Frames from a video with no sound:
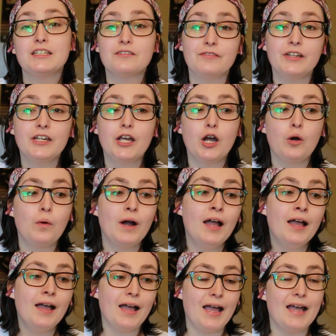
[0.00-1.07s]
this video,
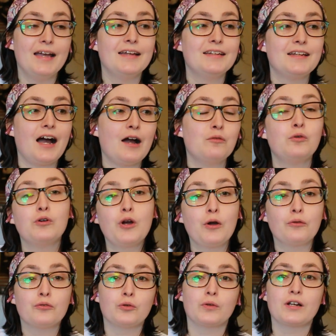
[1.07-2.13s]
and I will
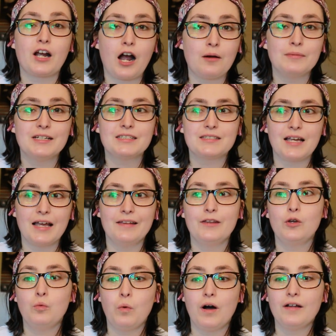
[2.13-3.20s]
go through the comments and
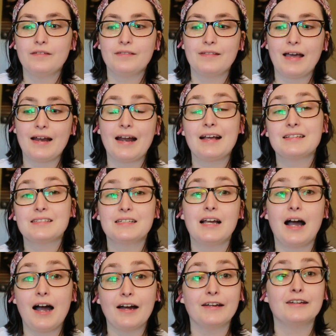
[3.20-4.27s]
the one that has the
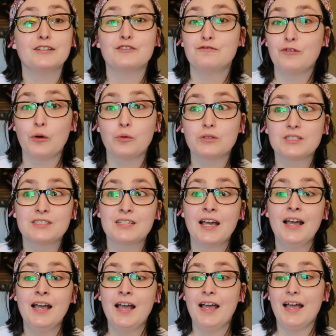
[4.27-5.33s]
highest votes
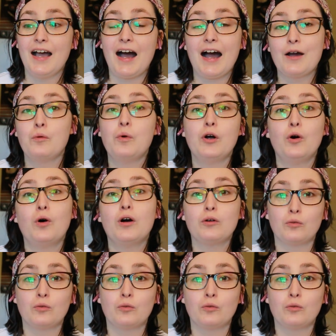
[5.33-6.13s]
I will